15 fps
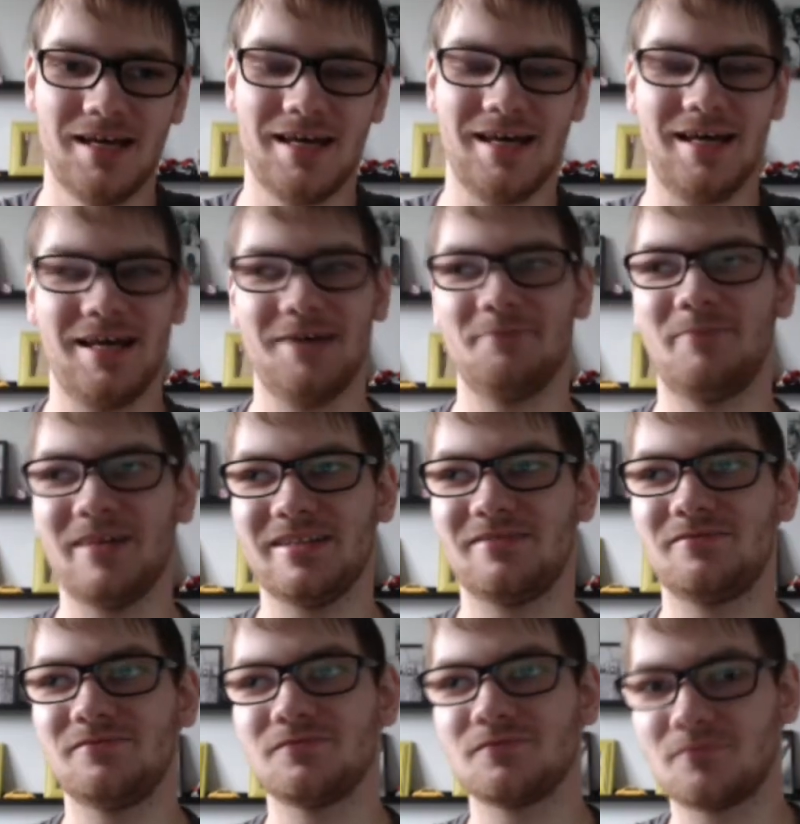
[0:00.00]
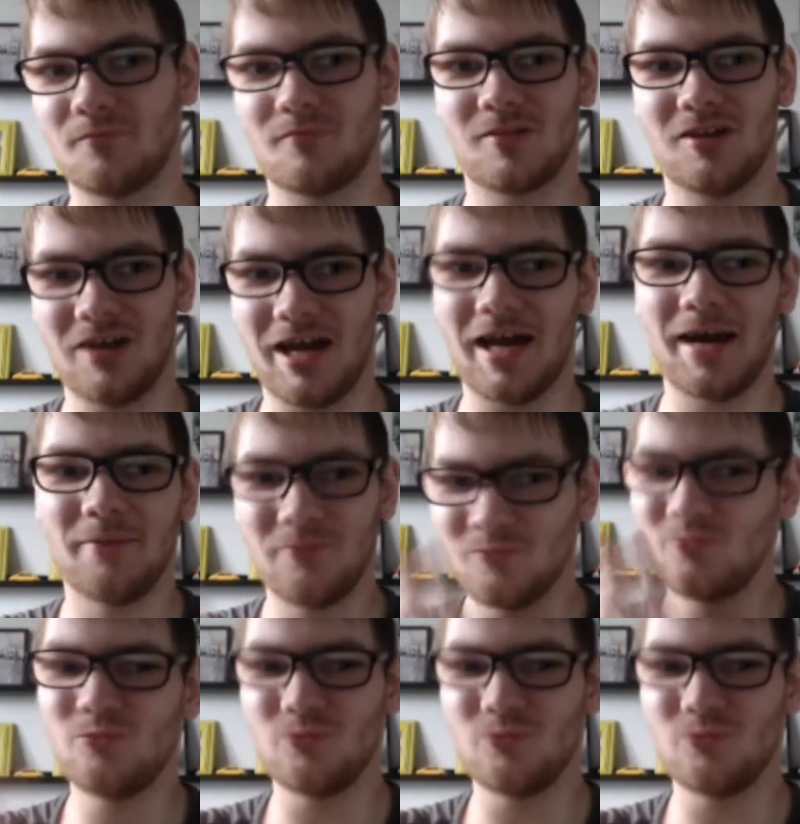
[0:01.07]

Uh, but uh,